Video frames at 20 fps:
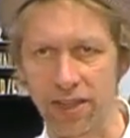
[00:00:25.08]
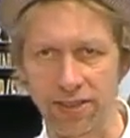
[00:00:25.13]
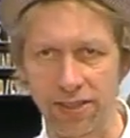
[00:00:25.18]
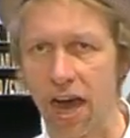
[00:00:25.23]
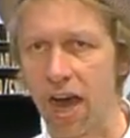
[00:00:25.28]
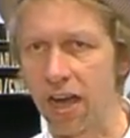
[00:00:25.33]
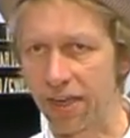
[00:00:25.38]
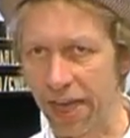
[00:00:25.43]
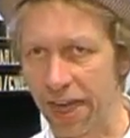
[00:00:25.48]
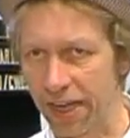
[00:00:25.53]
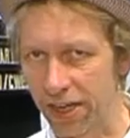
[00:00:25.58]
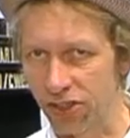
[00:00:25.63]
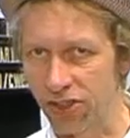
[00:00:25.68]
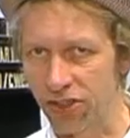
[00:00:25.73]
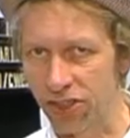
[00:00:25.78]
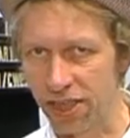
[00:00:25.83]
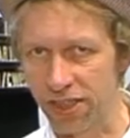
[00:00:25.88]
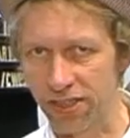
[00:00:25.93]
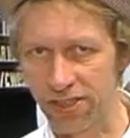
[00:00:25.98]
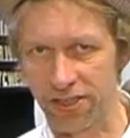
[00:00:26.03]
dark
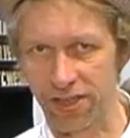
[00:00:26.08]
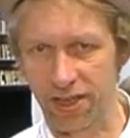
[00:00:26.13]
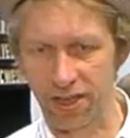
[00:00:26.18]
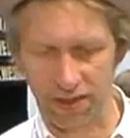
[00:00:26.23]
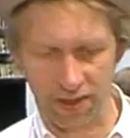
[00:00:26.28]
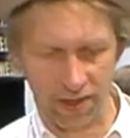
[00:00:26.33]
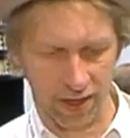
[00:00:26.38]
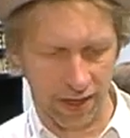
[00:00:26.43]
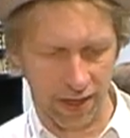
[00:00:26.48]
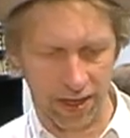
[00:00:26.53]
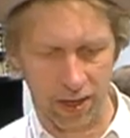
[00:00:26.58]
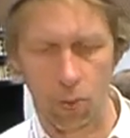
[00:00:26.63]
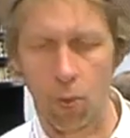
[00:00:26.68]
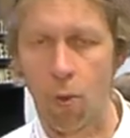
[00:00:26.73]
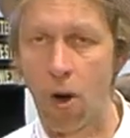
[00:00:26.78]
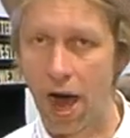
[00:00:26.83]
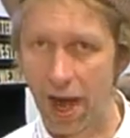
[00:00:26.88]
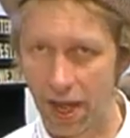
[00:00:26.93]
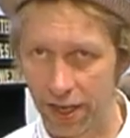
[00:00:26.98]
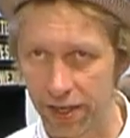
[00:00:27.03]
energy synth, the little
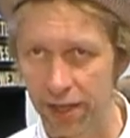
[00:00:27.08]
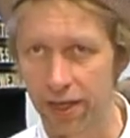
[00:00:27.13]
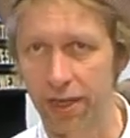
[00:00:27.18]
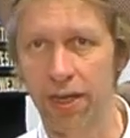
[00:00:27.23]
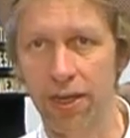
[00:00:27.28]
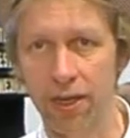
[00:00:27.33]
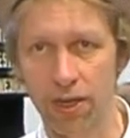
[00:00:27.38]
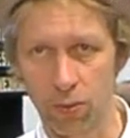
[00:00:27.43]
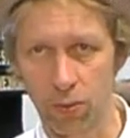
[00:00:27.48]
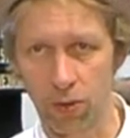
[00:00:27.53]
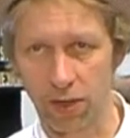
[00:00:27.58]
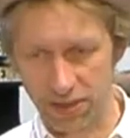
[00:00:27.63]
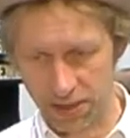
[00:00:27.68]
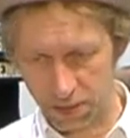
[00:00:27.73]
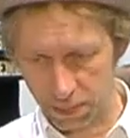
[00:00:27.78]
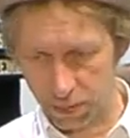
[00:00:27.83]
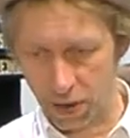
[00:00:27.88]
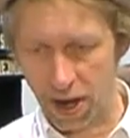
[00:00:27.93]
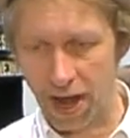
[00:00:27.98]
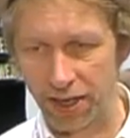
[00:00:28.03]
one. What's
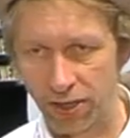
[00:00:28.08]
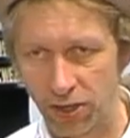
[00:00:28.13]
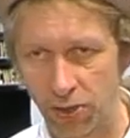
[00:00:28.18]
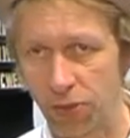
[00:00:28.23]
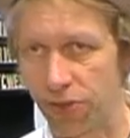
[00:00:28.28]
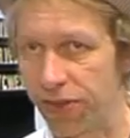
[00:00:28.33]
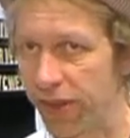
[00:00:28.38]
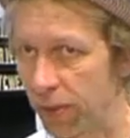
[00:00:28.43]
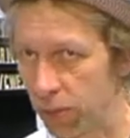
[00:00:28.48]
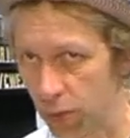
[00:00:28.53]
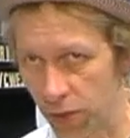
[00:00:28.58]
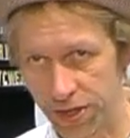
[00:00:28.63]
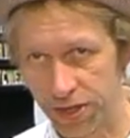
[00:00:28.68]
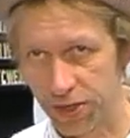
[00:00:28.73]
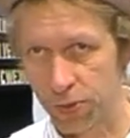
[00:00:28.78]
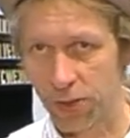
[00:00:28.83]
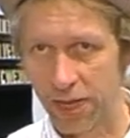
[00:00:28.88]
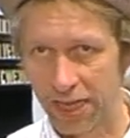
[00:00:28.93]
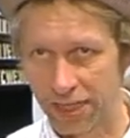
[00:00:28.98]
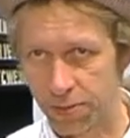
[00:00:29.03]
a brand new thing with
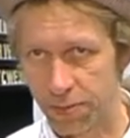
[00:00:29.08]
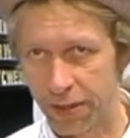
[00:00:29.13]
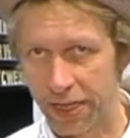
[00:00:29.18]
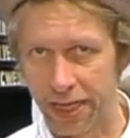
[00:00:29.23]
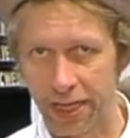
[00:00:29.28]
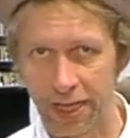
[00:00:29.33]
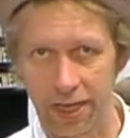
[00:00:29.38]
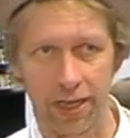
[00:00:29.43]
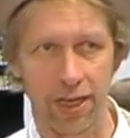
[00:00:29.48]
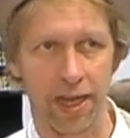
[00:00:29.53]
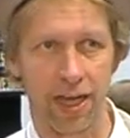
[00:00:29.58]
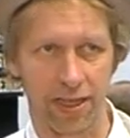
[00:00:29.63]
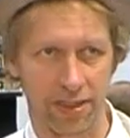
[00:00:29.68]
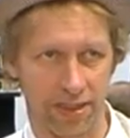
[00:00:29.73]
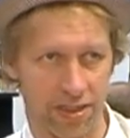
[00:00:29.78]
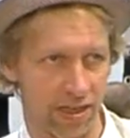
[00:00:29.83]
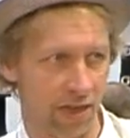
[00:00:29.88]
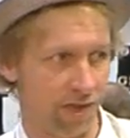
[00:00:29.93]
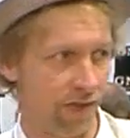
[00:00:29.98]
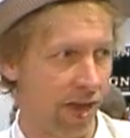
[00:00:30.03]
USB in and
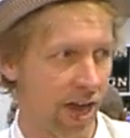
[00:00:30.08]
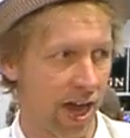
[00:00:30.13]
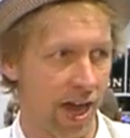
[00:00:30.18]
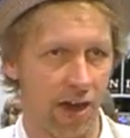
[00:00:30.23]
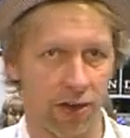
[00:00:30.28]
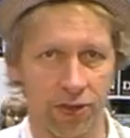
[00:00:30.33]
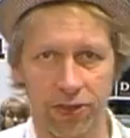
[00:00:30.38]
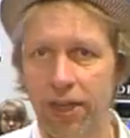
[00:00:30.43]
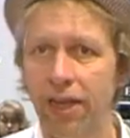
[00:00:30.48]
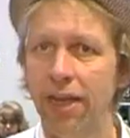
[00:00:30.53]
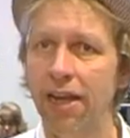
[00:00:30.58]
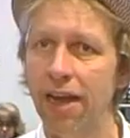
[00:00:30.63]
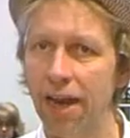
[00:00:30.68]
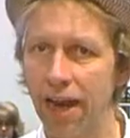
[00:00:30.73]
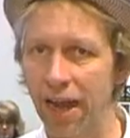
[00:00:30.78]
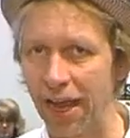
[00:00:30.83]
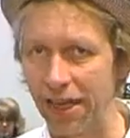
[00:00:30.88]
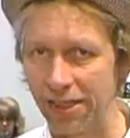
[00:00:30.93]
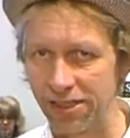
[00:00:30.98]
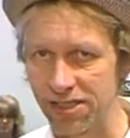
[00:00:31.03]
CV out.
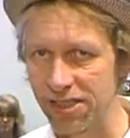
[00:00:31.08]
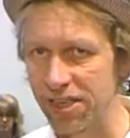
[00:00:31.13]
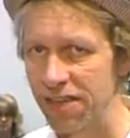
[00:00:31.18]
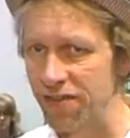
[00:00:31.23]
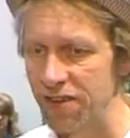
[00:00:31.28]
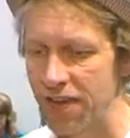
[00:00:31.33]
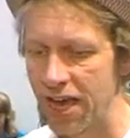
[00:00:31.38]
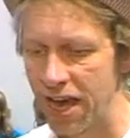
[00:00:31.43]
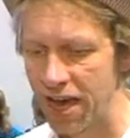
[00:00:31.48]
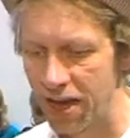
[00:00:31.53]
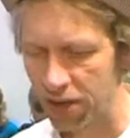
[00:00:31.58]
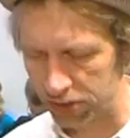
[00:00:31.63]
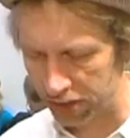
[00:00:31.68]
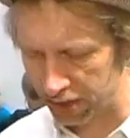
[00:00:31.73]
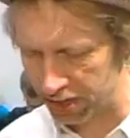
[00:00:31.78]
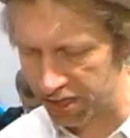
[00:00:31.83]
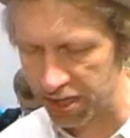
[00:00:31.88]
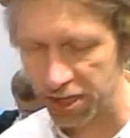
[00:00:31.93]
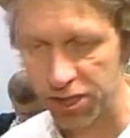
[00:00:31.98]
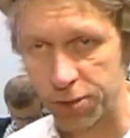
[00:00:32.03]
And CV out
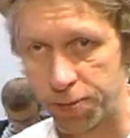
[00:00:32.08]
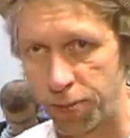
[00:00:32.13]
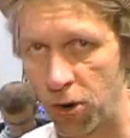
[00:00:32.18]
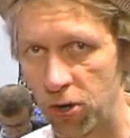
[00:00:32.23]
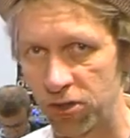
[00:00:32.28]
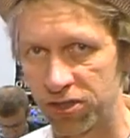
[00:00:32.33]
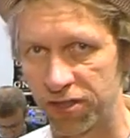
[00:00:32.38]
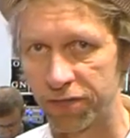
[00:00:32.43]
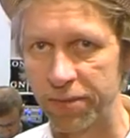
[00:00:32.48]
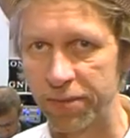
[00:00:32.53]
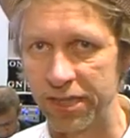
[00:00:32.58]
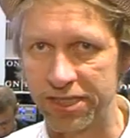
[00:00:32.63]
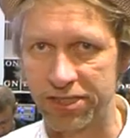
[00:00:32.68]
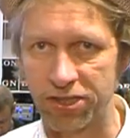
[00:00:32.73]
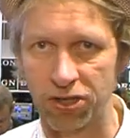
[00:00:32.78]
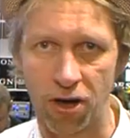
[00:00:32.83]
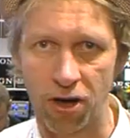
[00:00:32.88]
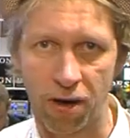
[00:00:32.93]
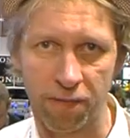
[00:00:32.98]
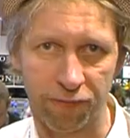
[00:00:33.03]
is the sports of
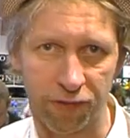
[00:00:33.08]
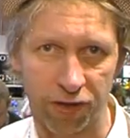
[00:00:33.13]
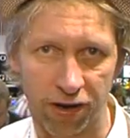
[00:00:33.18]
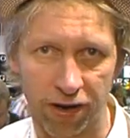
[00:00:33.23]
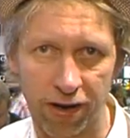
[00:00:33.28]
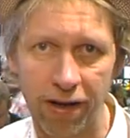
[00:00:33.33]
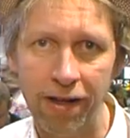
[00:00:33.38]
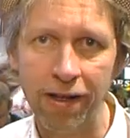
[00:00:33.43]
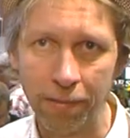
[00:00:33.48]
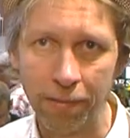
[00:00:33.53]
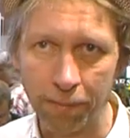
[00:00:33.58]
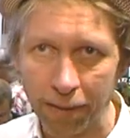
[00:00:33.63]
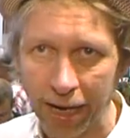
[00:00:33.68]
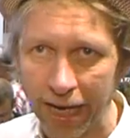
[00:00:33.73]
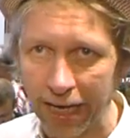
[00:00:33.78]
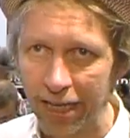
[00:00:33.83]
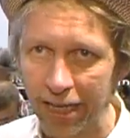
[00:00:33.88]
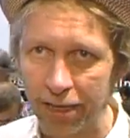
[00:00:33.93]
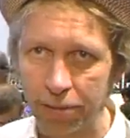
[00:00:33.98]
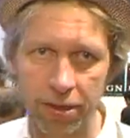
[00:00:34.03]
Mr. Doepfer,
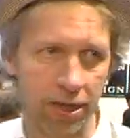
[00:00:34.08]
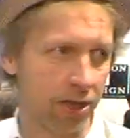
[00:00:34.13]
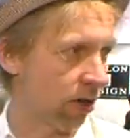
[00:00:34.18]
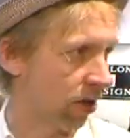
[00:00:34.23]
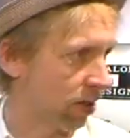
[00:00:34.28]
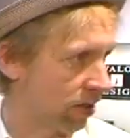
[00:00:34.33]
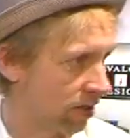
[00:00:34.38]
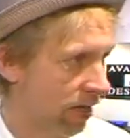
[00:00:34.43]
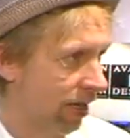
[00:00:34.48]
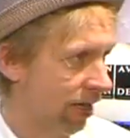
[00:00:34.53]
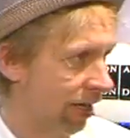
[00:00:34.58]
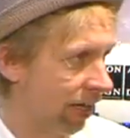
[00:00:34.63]
mainly because